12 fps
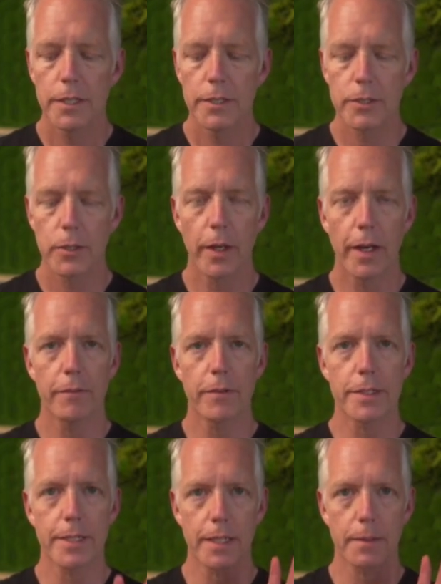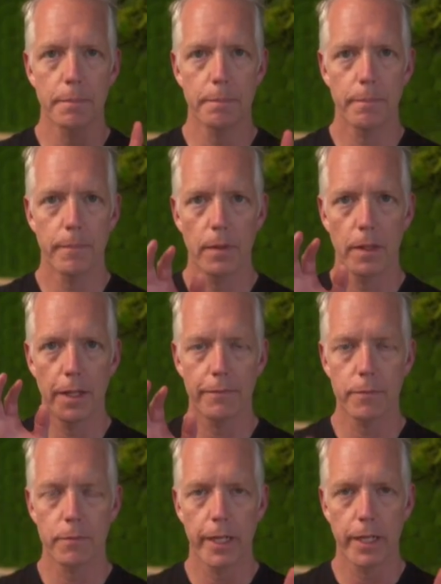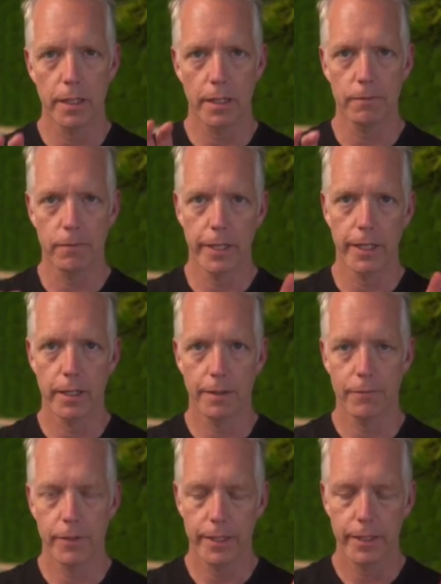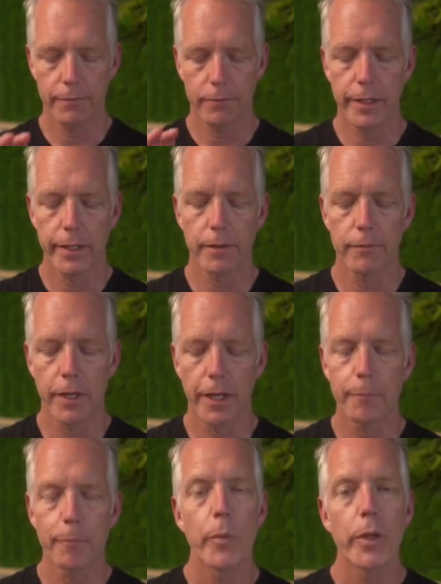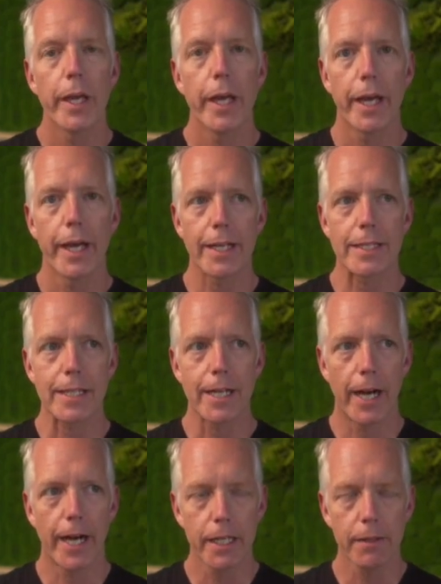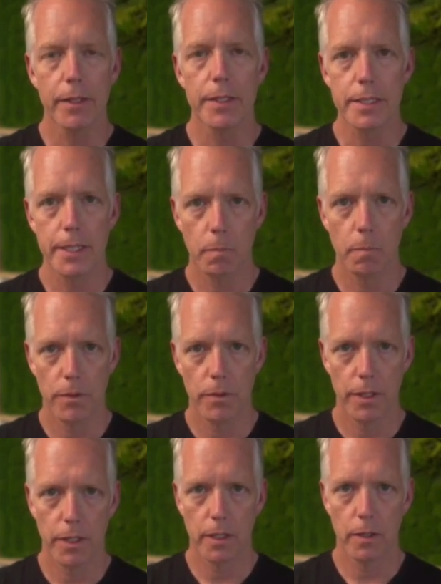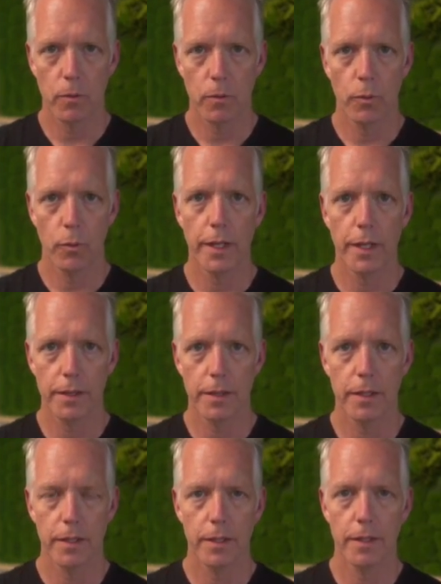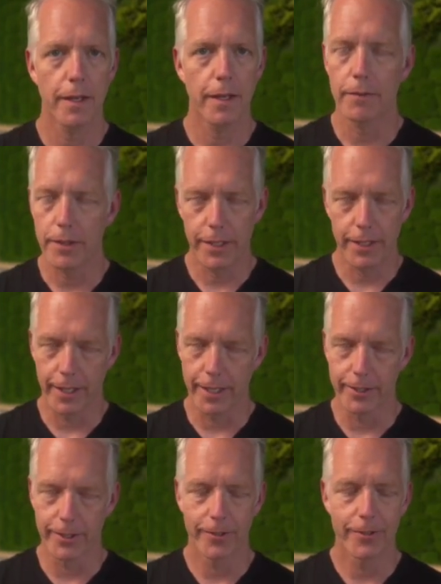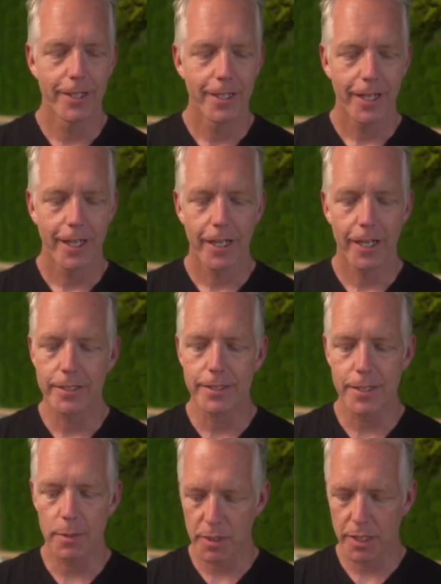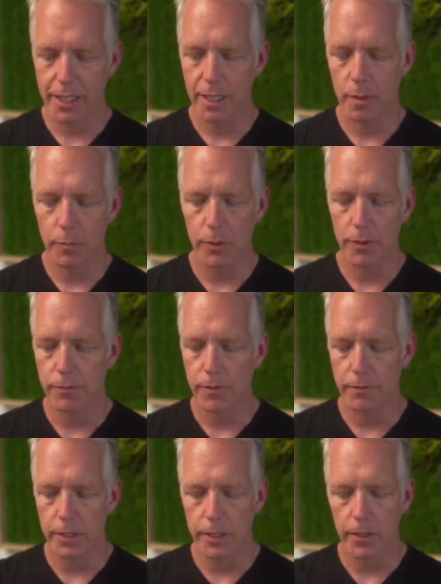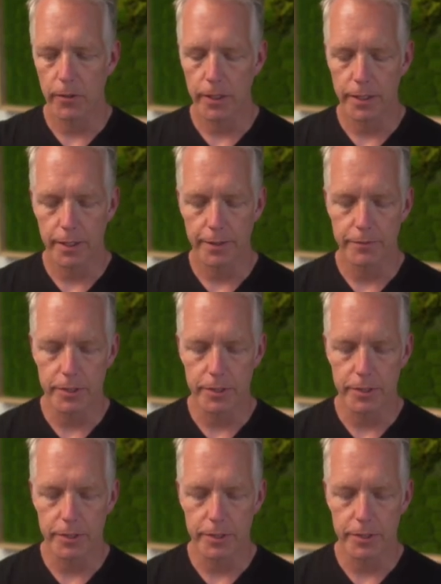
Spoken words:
so it's like left, right, left, right, left, right, left, right, left, right. It's kind of the same thing with everything I do. It's just something I came up with forever ago, and